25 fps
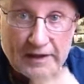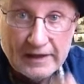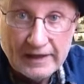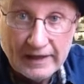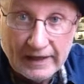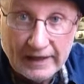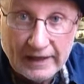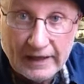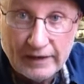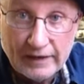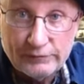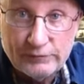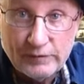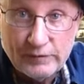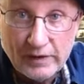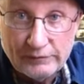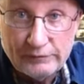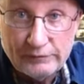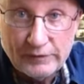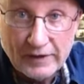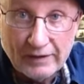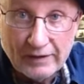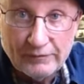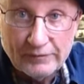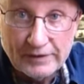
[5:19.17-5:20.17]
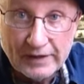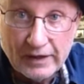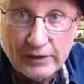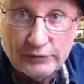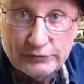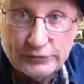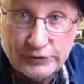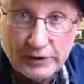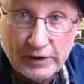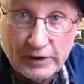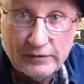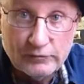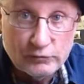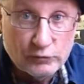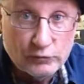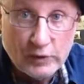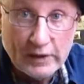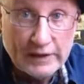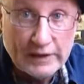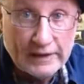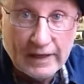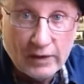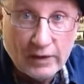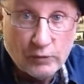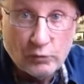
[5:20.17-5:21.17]
and I found out that
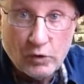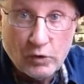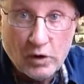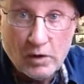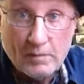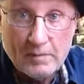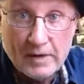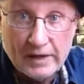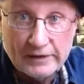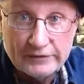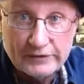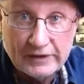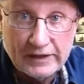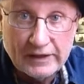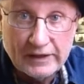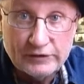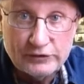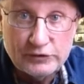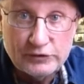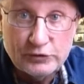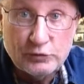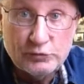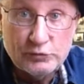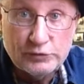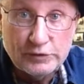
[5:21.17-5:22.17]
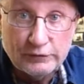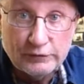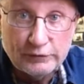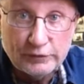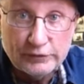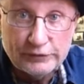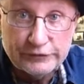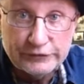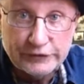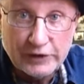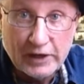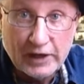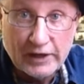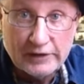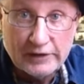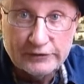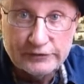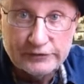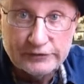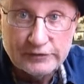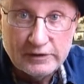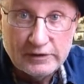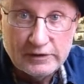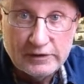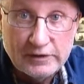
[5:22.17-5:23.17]
right at Walmart they had 2 different
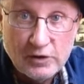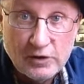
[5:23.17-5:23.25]
size